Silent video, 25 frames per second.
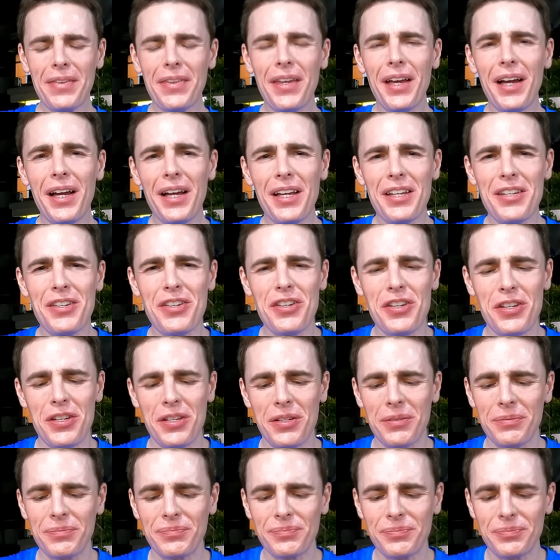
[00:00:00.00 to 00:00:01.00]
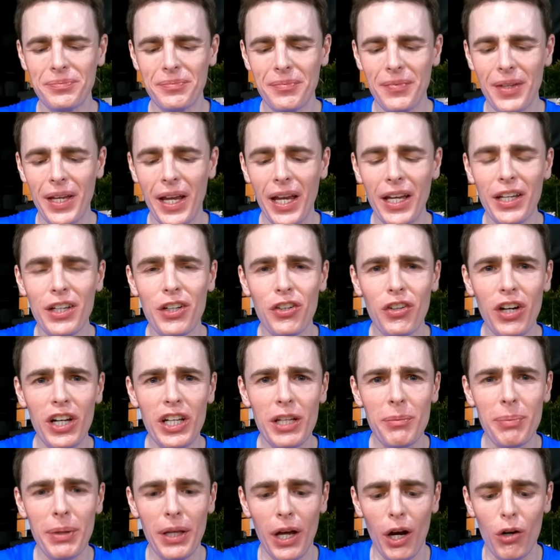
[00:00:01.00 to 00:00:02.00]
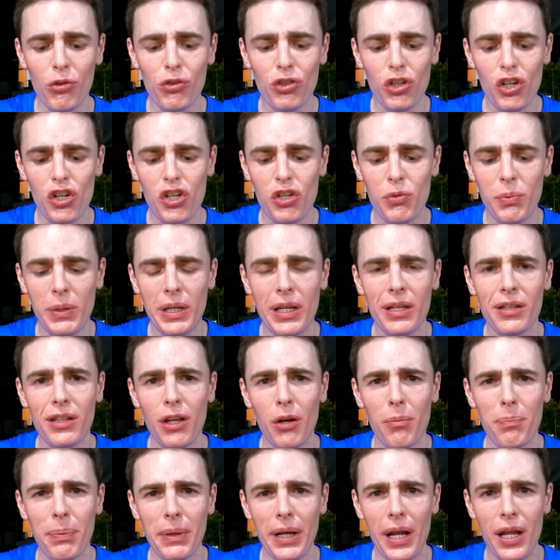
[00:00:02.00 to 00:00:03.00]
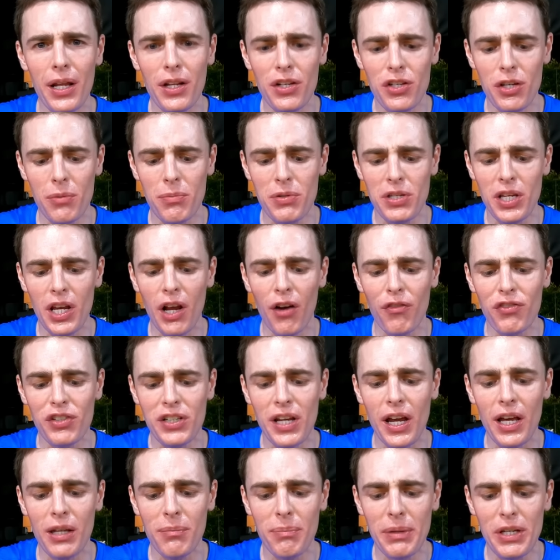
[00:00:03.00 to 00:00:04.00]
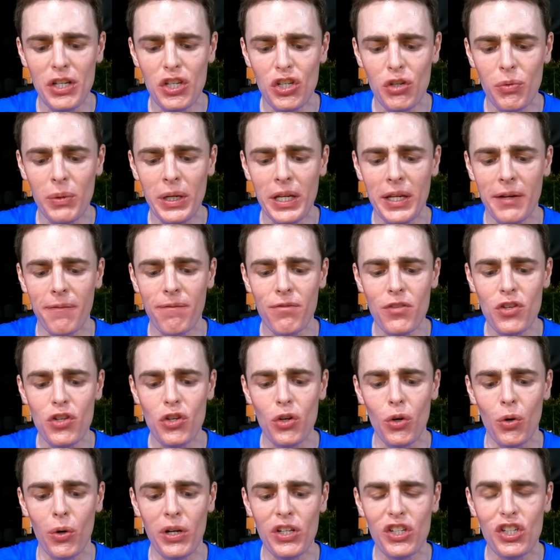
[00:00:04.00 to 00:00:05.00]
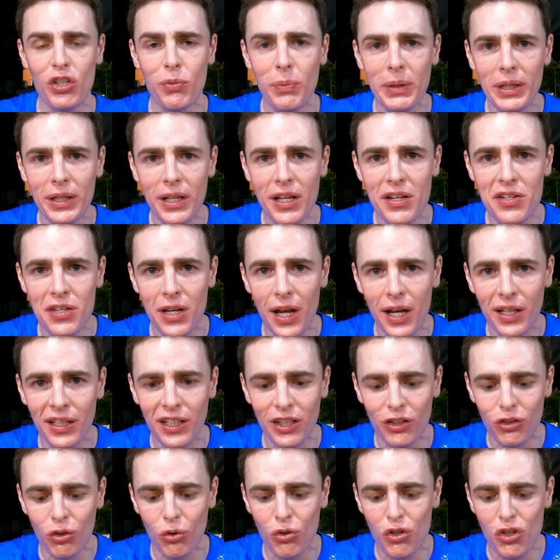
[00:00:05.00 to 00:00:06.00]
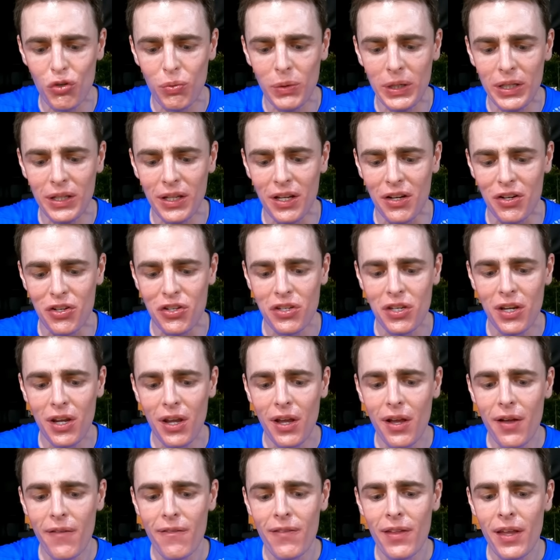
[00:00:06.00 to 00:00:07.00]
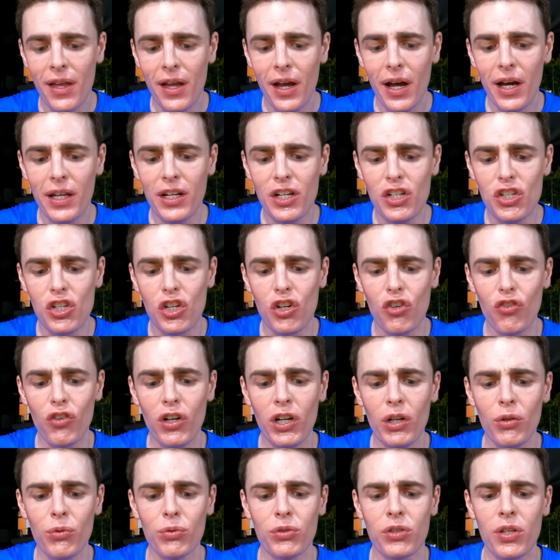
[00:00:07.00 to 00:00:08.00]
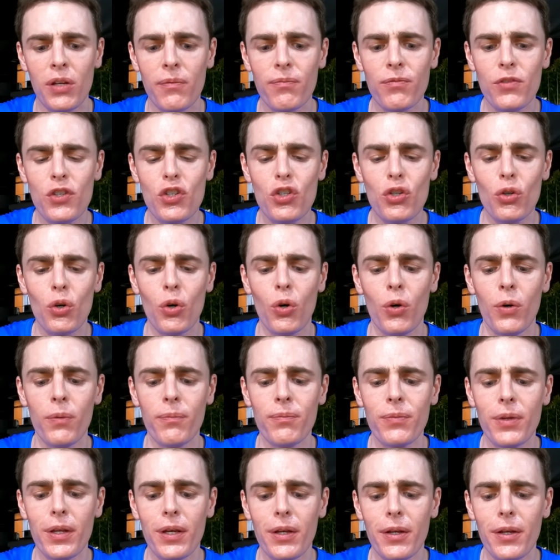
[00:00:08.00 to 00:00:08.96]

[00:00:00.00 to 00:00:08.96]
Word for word: that is incredibly ultra sweet. Now bananas themselves can be sweet, so it's sweetness added to sweetness. And it's grilled, so